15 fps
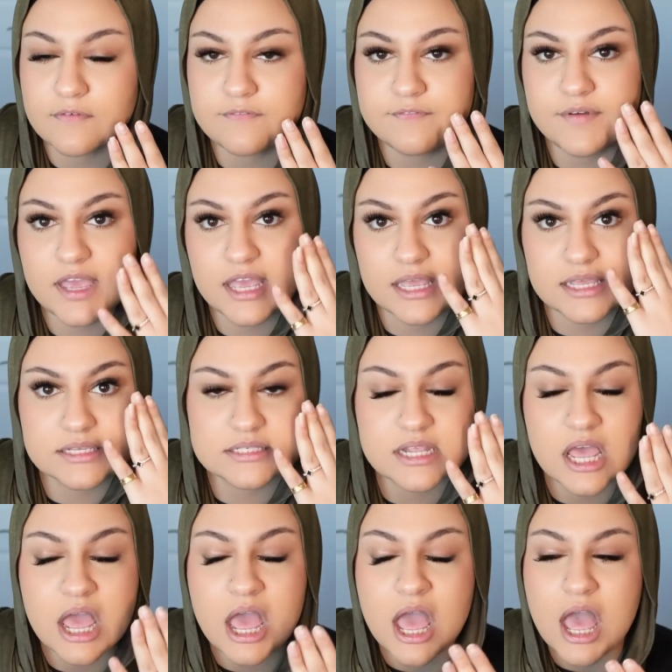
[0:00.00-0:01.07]
face,
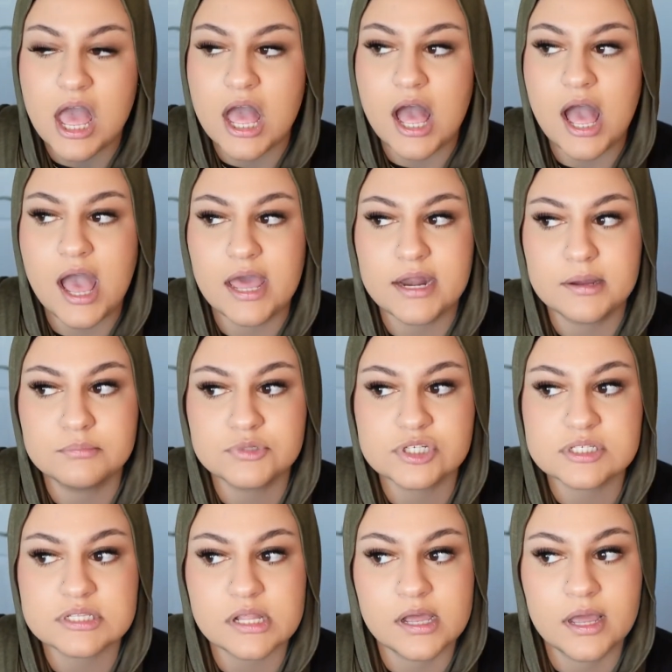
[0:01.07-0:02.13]
and I'm
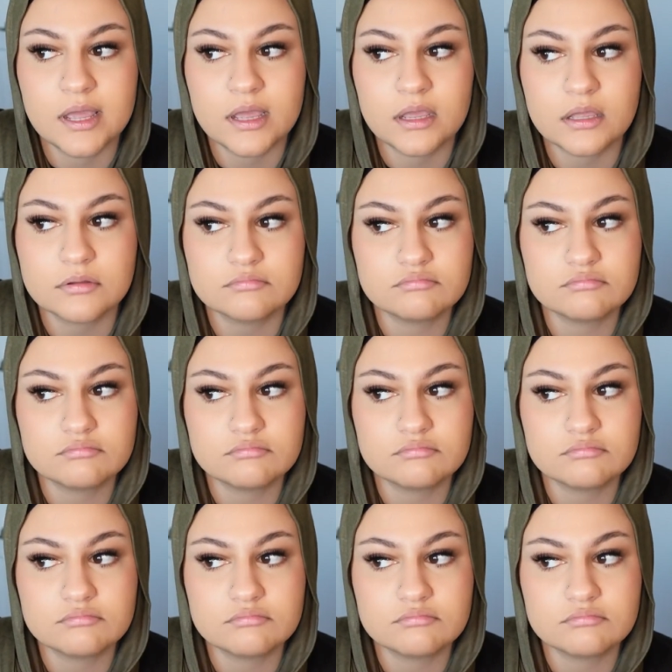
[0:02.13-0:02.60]
just like,